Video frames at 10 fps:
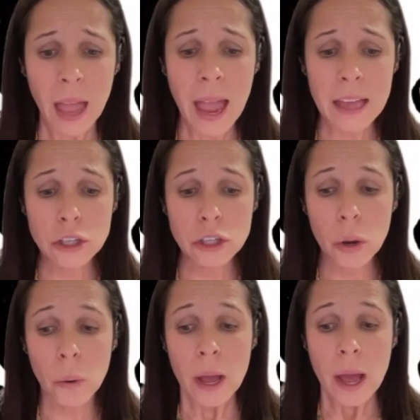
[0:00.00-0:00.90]
And
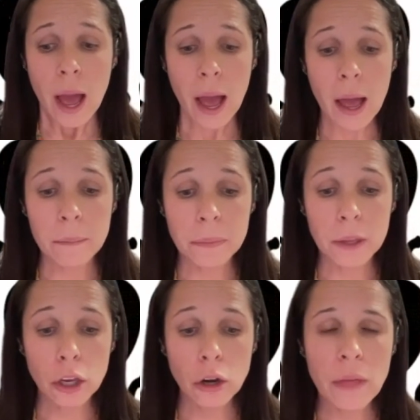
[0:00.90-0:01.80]
so,
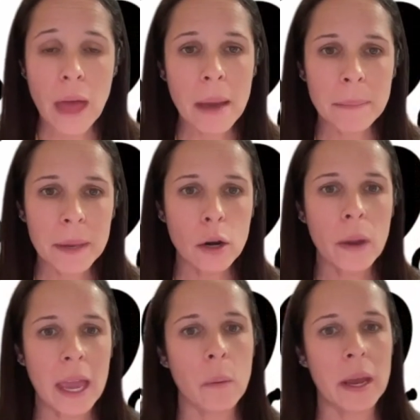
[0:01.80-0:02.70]
that might be an
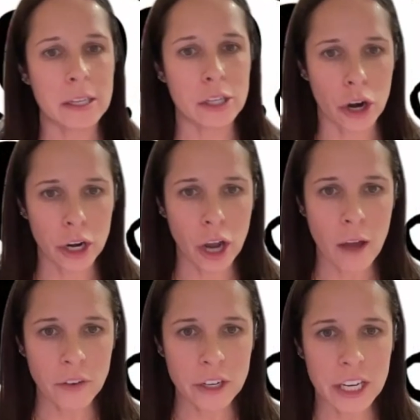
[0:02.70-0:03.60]
okay way to start a
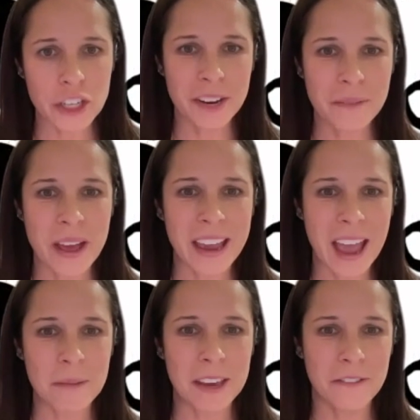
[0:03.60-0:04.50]
conversation, but
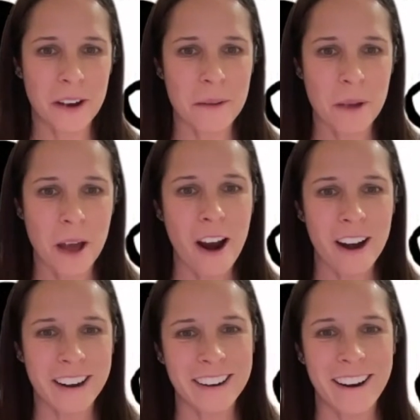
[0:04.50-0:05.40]
coming from
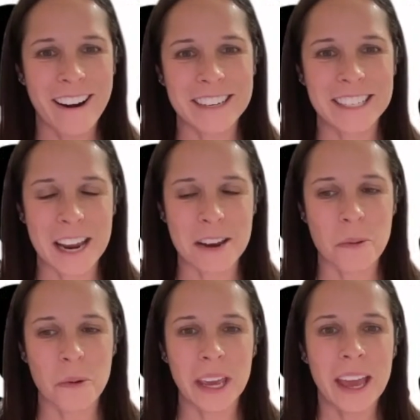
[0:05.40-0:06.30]
our
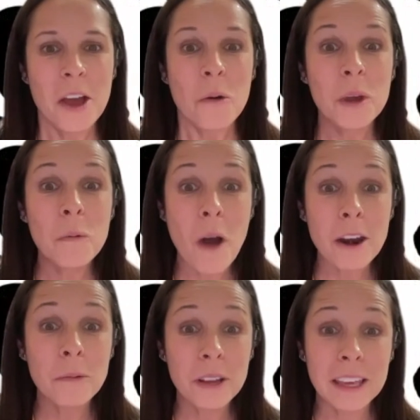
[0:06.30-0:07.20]
standpoint, we
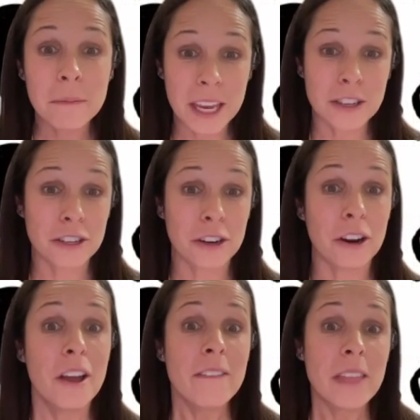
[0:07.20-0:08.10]
want to really make
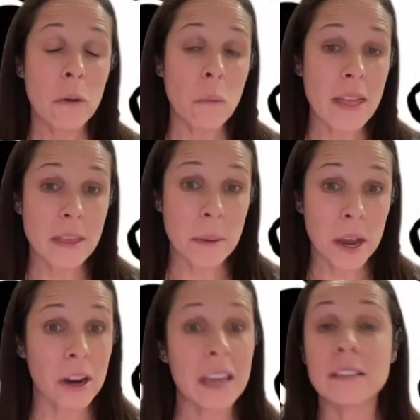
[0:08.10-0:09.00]
sure that one, the
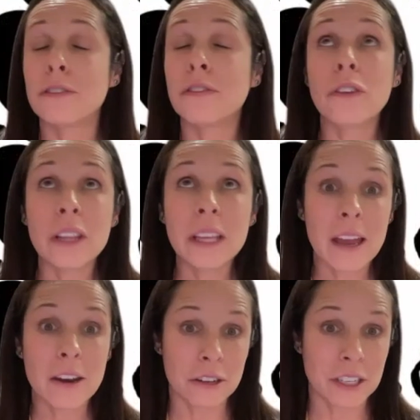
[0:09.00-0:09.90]
parent is fully
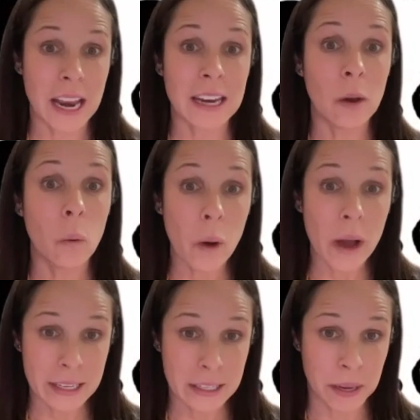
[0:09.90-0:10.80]
understanding
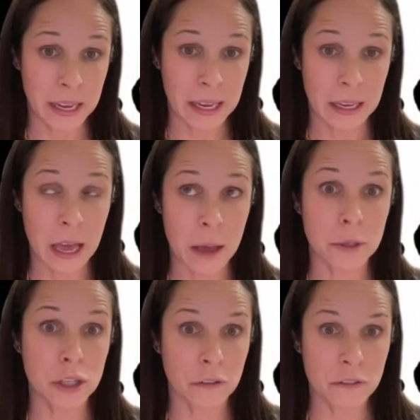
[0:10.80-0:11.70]
what is being
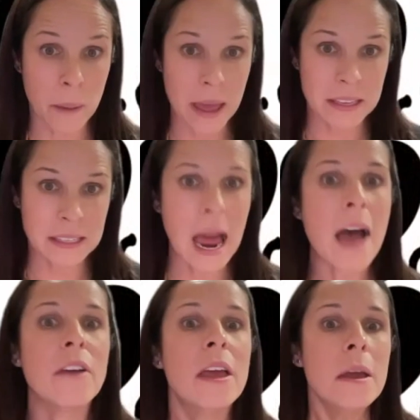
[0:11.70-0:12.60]
observed by the
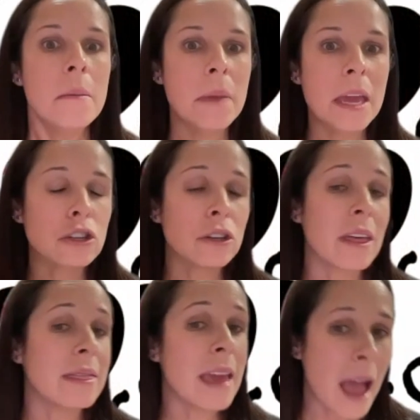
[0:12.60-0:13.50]
staff, make sure
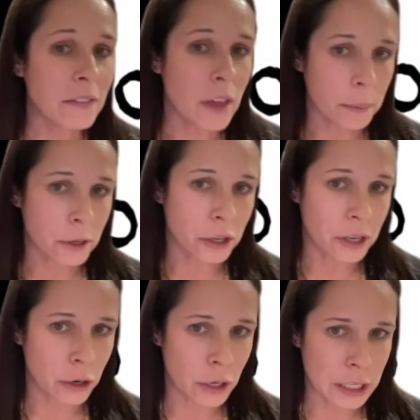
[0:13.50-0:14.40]
that they have the
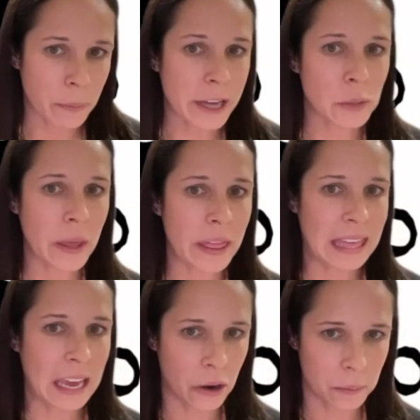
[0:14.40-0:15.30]
opportunity to express what
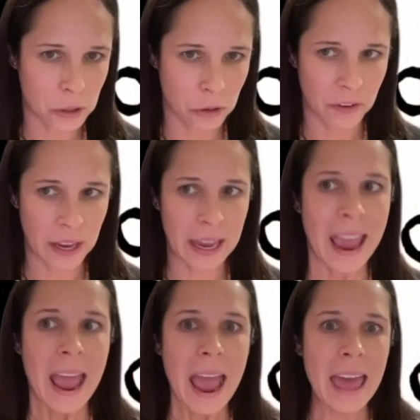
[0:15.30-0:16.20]
they're
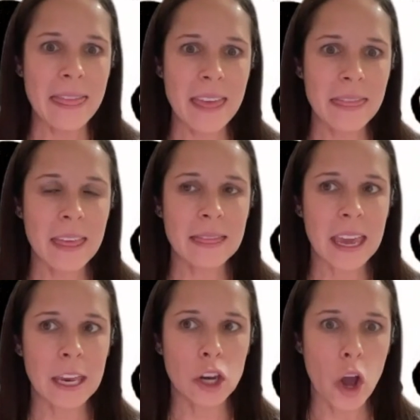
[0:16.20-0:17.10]
observing, and then that
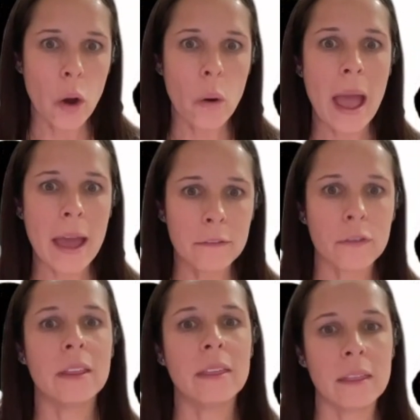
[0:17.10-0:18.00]
they know
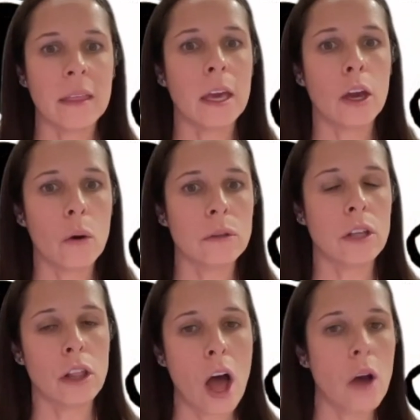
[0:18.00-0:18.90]
everything that goes
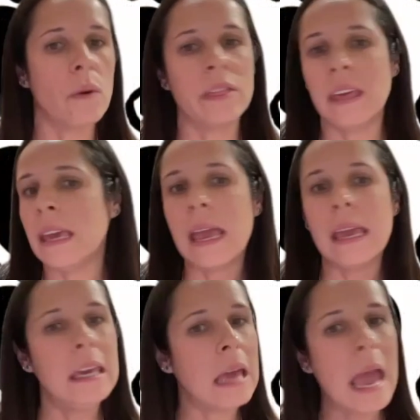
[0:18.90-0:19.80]
along with
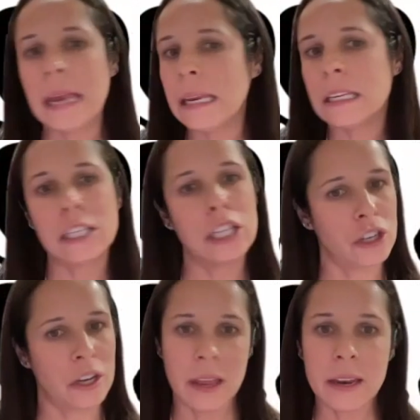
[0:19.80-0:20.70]
any
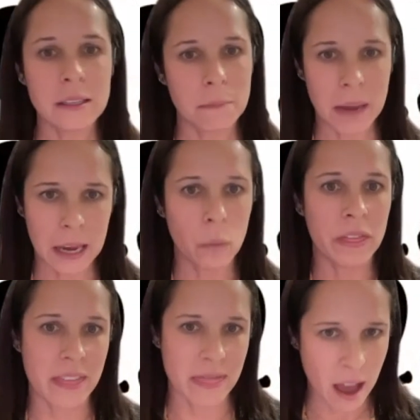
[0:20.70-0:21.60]
decision that is made
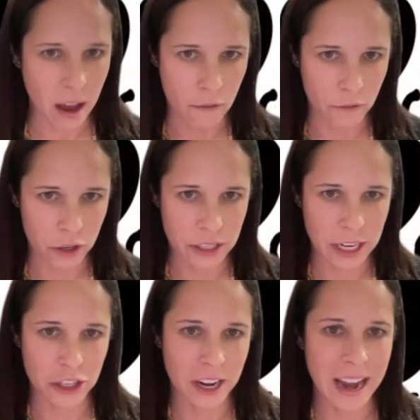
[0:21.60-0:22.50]
within that
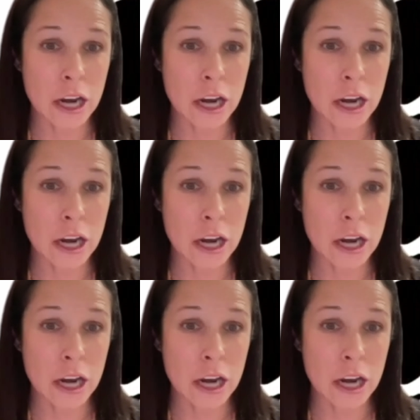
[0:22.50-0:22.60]
conversation.